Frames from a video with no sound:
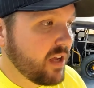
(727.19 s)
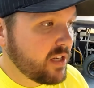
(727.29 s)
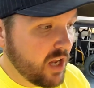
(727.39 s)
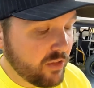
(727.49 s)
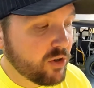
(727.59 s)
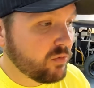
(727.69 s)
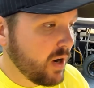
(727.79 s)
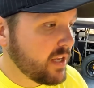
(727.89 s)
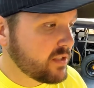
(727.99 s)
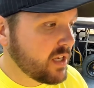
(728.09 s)
another
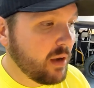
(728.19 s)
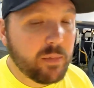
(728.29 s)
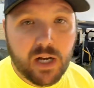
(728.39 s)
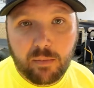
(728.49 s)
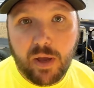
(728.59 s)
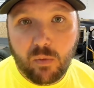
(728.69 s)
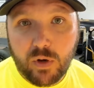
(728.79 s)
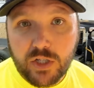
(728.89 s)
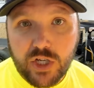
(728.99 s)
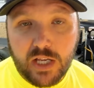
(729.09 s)
race coming up at
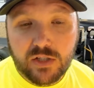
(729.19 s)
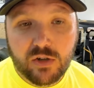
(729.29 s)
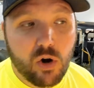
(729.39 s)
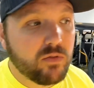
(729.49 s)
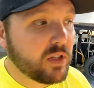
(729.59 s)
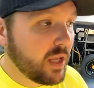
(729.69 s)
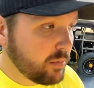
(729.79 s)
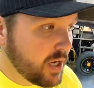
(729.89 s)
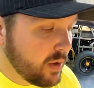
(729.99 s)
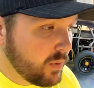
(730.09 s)
Winchester over
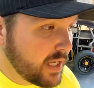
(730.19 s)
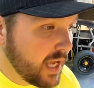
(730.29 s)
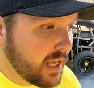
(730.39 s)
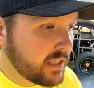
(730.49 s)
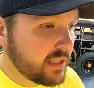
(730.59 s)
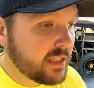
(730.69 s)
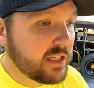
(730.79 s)
Labor Day weekend.